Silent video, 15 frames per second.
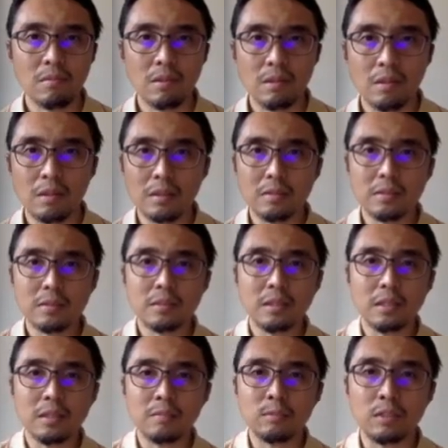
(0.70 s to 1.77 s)

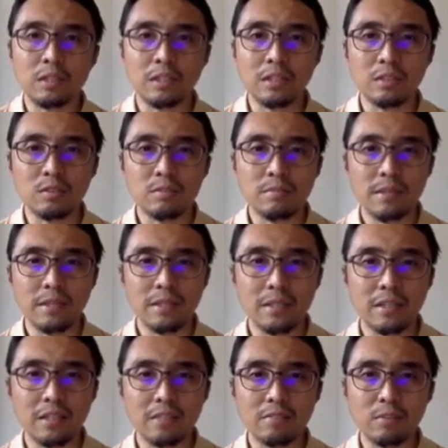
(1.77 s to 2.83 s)
Assalamualaikum and
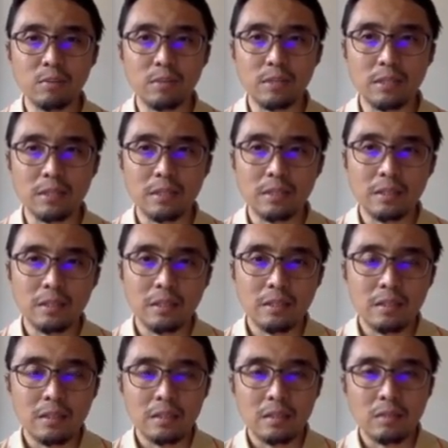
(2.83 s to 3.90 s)
hi everyone.
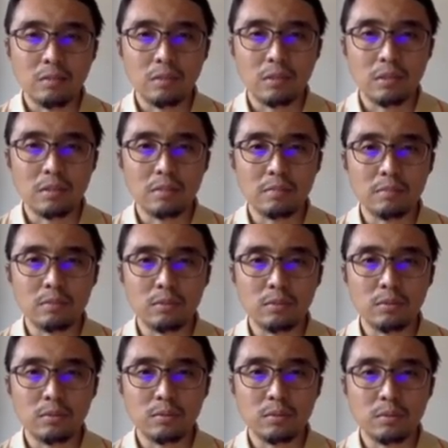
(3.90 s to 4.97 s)
Welcome
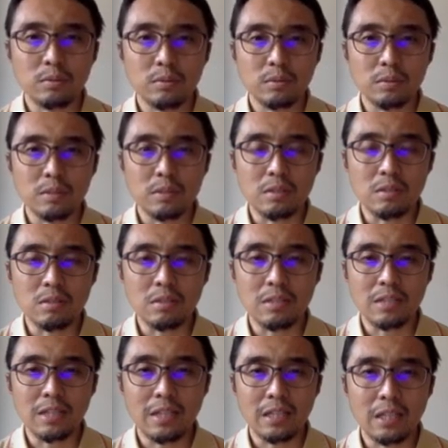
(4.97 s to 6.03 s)
to
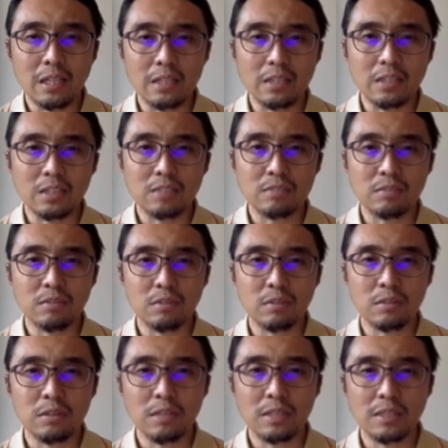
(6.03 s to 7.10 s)
online lectures
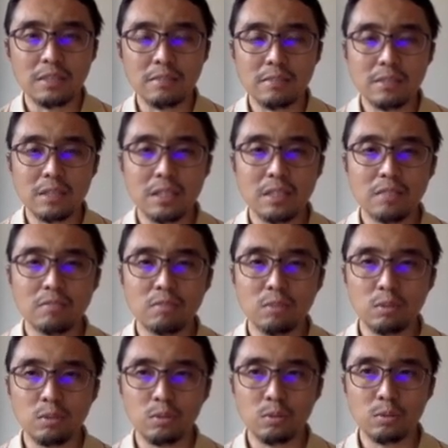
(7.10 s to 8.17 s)
for SMJE
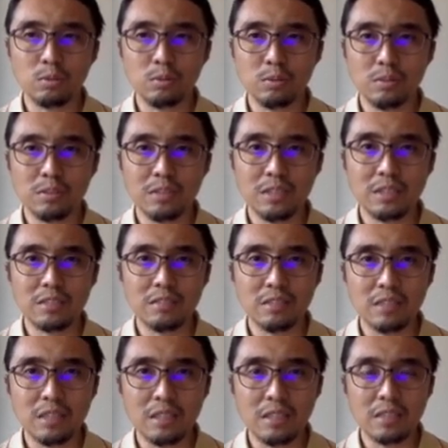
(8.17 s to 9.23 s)

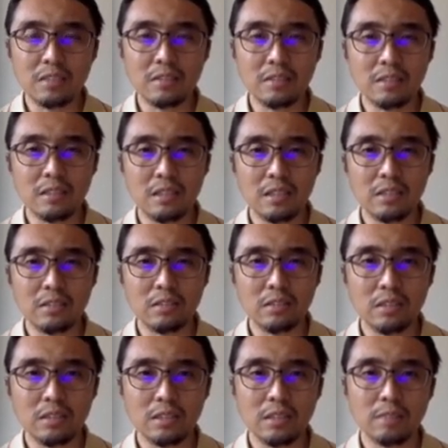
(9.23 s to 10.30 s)
4233 Industrial
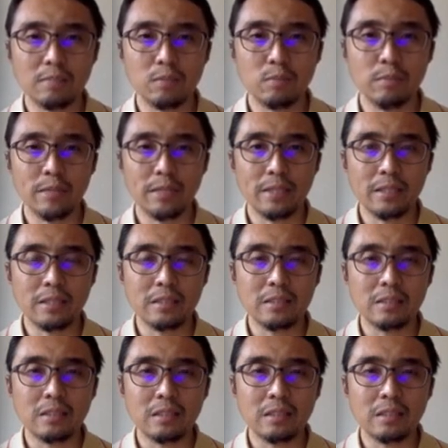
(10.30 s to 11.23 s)
Hydraulics and Pneumatics.